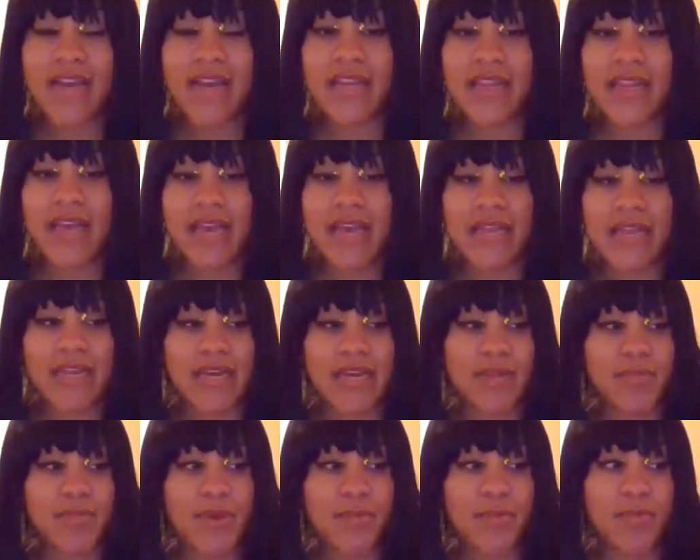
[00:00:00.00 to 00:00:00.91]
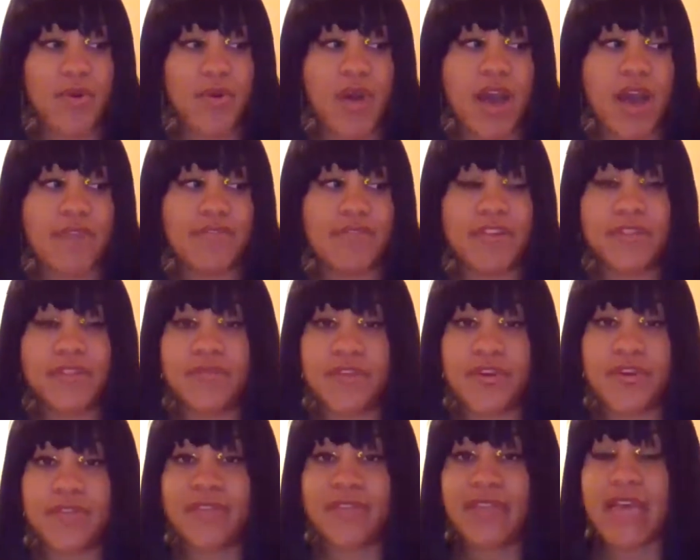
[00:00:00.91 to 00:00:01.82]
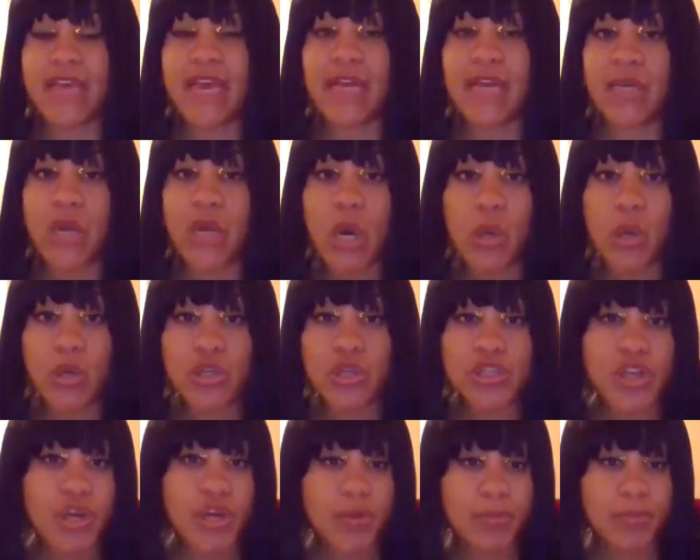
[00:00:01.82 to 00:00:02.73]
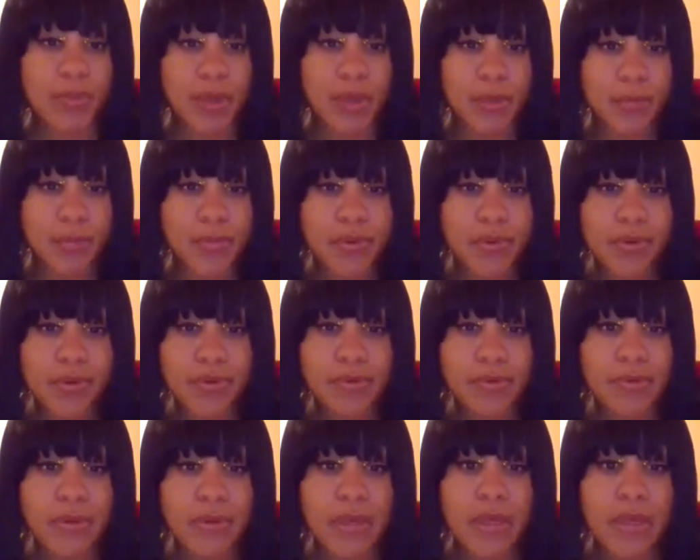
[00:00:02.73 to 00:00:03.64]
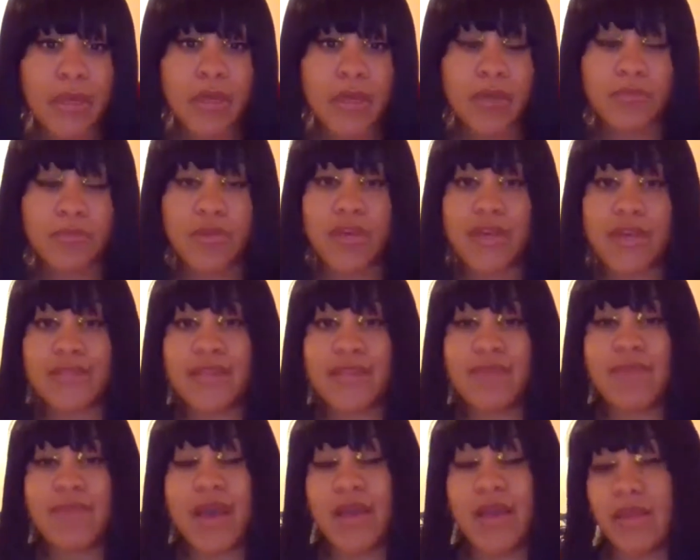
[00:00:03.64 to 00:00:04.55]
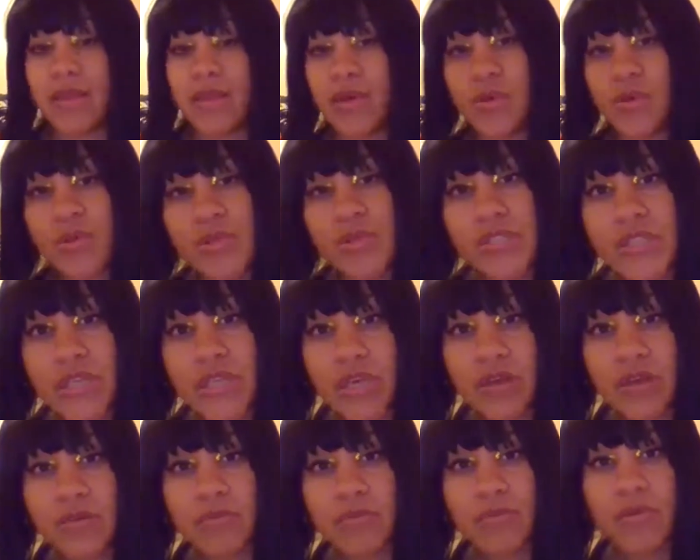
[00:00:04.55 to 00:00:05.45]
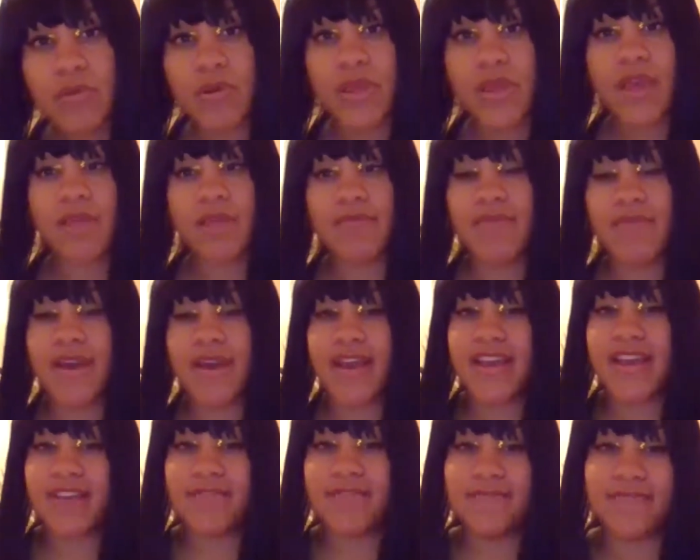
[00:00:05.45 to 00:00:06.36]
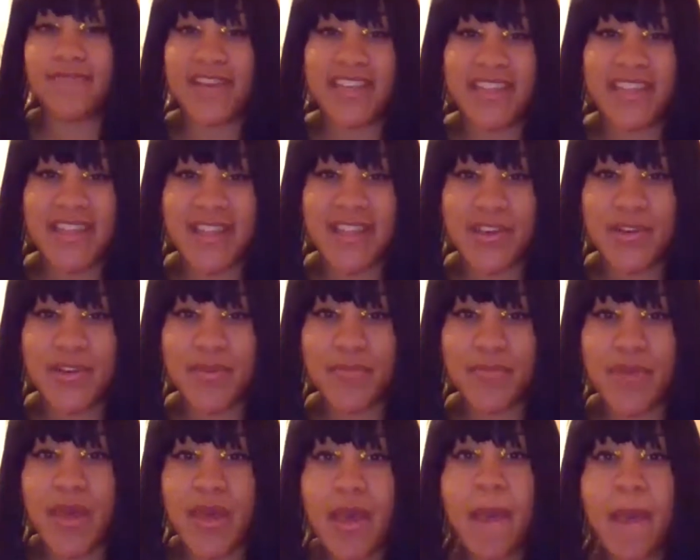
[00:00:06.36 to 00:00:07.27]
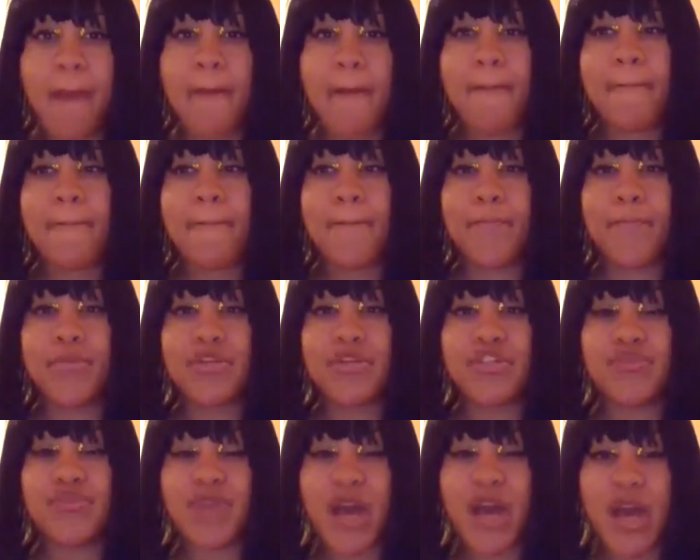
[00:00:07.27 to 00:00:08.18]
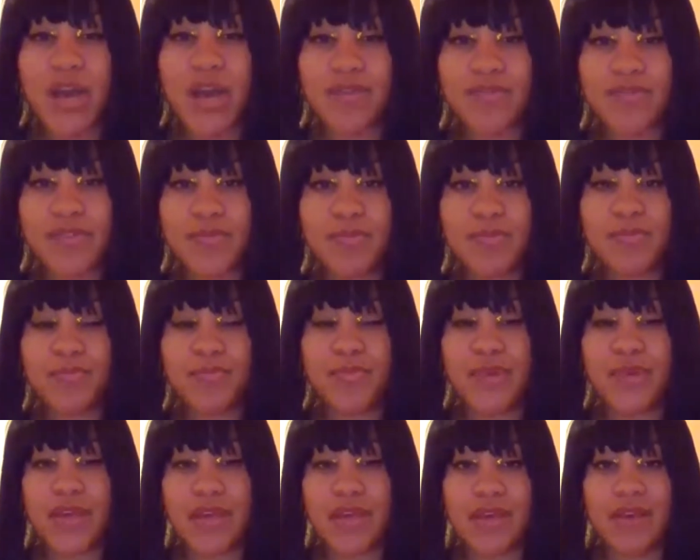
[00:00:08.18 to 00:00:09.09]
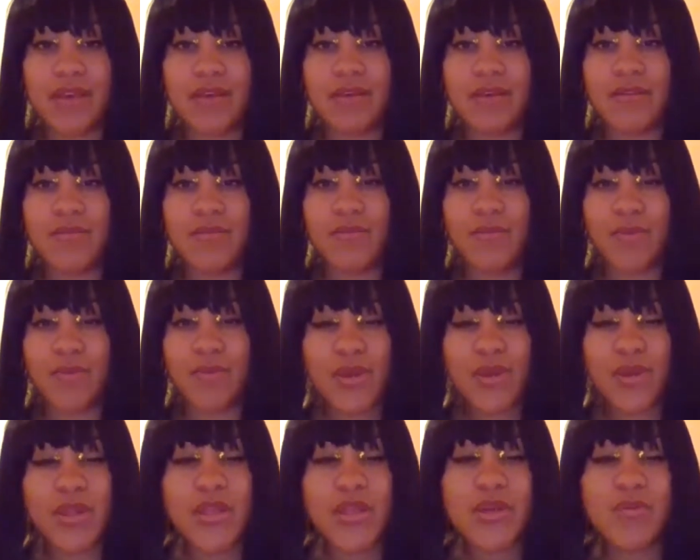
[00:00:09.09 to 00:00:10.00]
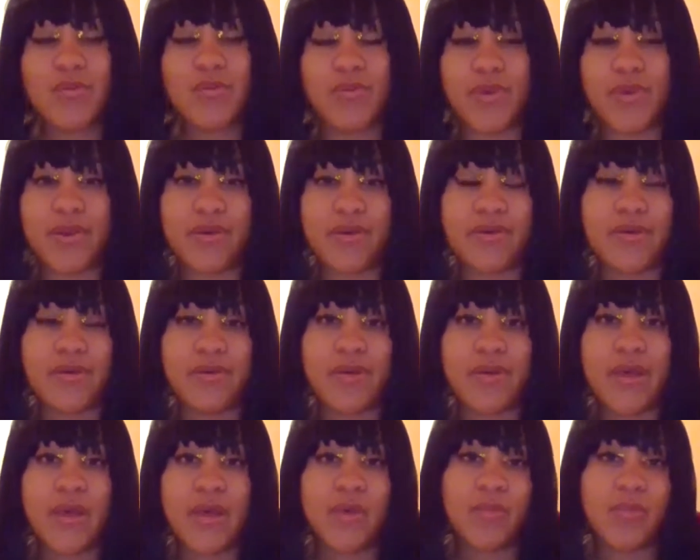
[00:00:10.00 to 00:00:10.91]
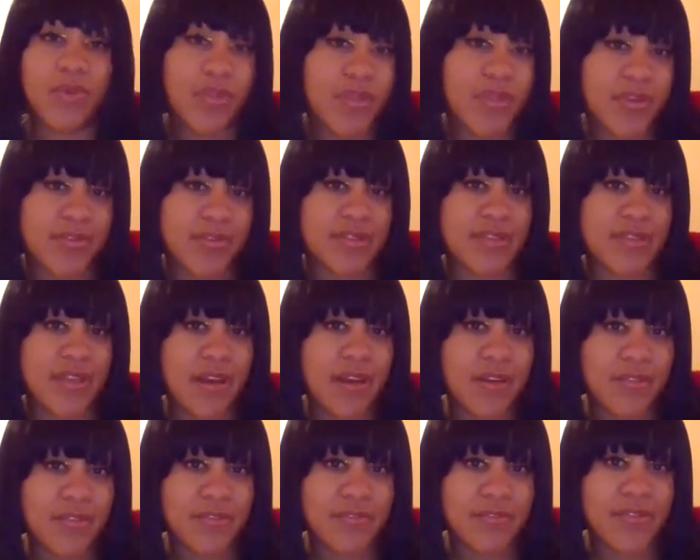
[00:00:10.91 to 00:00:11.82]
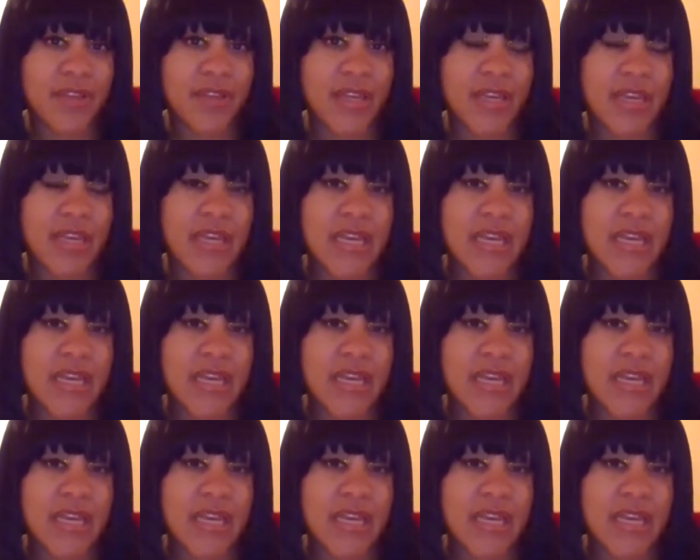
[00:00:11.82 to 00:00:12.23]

I know like a lot of people have this fear of saying no to certain people because they might lose them or they might offend them. But you have to be really real with yourself